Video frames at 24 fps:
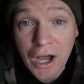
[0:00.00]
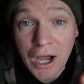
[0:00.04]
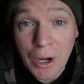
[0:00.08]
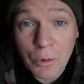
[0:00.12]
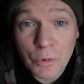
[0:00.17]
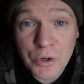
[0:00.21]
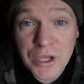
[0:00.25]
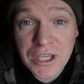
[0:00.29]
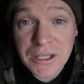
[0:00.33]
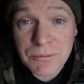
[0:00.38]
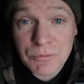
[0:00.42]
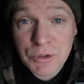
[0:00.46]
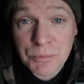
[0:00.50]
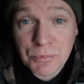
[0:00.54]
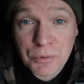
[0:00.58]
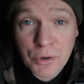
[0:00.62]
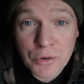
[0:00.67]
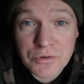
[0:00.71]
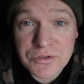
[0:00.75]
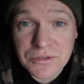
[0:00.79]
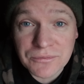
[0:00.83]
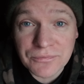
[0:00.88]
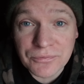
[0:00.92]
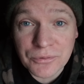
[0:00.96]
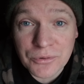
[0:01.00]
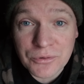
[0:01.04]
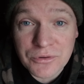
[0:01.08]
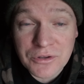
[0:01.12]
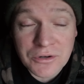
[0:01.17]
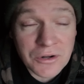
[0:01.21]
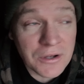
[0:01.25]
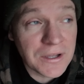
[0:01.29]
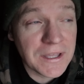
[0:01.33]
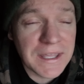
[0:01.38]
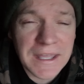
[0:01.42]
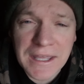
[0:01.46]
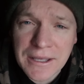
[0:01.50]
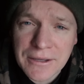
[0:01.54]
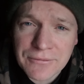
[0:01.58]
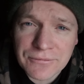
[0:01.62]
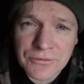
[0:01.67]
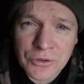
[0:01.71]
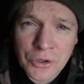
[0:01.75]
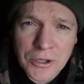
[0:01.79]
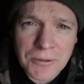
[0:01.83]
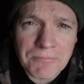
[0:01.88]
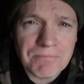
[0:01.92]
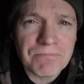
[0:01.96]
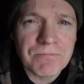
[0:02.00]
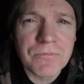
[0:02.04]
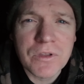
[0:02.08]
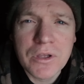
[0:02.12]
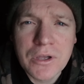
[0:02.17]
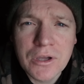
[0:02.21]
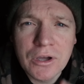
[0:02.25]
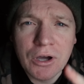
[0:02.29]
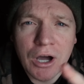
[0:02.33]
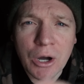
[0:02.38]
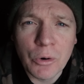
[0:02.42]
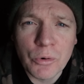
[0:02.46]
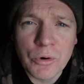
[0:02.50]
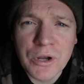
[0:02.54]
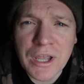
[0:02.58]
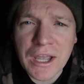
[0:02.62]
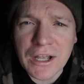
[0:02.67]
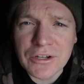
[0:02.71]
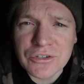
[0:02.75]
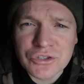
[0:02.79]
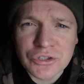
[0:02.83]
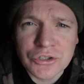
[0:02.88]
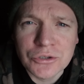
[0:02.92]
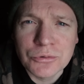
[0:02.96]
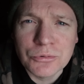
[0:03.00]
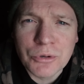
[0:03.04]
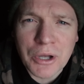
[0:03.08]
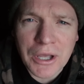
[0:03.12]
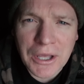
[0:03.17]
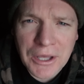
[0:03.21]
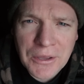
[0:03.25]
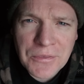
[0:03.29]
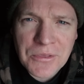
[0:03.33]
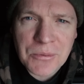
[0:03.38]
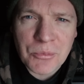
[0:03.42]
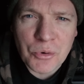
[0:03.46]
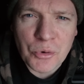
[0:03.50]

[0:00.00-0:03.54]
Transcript: I will keep you posted through the night. If not, I will catch you in the